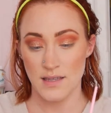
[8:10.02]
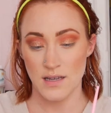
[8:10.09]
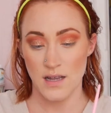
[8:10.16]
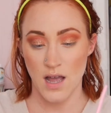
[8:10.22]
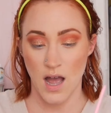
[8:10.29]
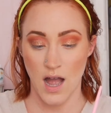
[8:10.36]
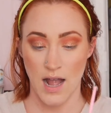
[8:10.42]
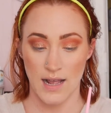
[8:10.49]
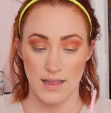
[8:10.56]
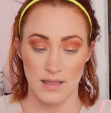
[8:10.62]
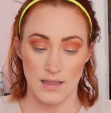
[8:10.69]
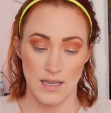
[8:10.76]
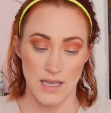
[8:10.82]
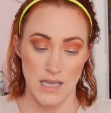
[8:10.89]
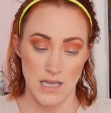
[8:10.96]
the
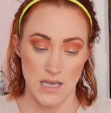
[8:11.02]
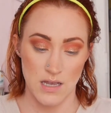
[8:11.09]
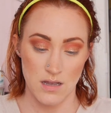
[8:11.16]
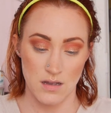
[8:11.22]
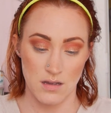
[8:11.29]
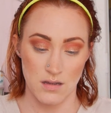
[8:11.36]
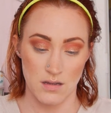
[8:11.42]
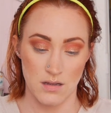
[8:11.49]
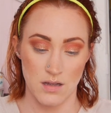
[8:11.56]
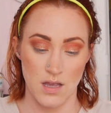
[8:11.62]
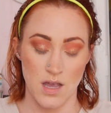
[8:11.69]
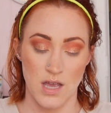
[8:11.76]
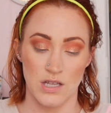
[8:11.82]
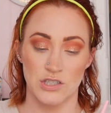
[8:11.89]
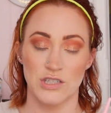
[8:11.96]
Kylie
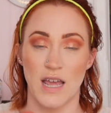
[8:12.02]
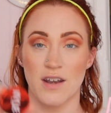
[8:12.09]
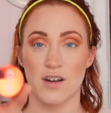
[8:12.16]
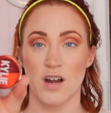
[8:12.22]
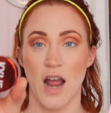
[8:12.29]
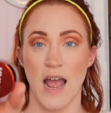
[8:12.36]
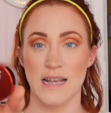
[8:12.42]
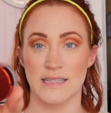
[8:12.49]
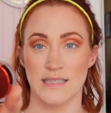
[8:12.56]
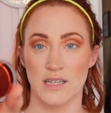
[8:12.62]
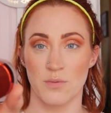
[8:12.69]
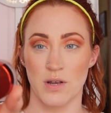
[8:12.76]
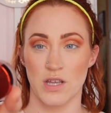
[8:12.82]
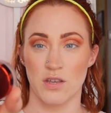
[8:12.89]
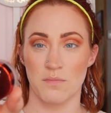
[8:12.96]
Jenner I See
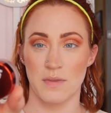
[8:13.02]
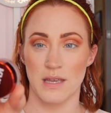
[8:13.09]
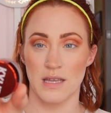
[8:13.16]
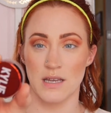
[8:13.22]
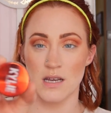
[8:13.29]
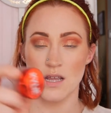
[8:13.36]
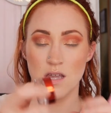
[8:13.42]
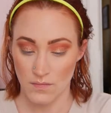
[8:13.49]
What You Mean.